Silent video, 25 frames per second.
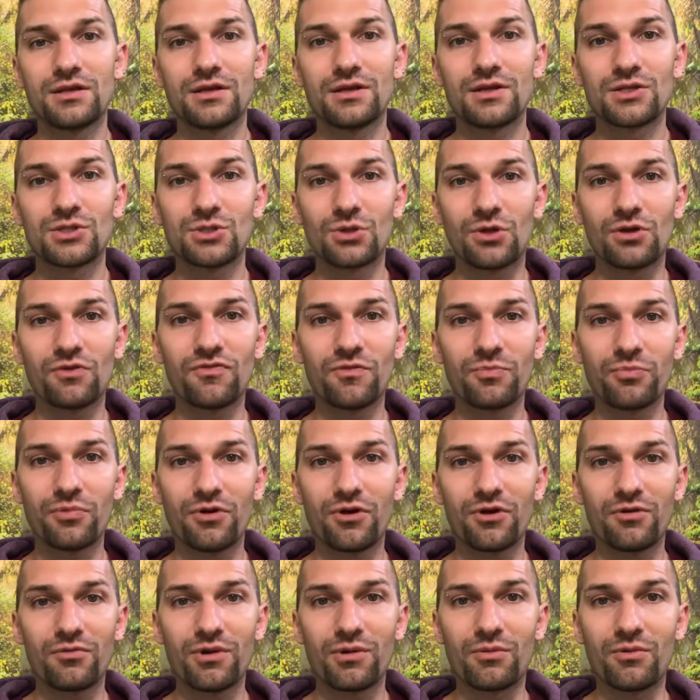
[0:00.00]
solve a
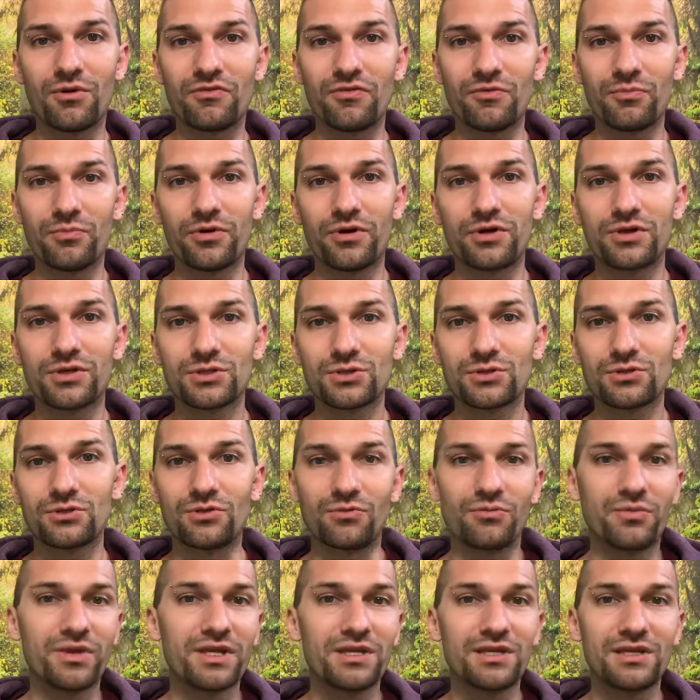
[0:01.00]
problem of a person or
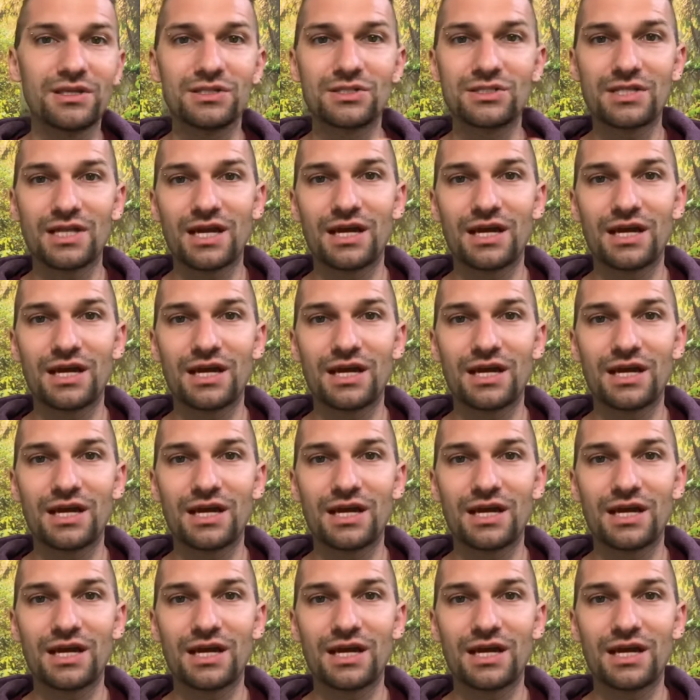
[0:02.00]
make his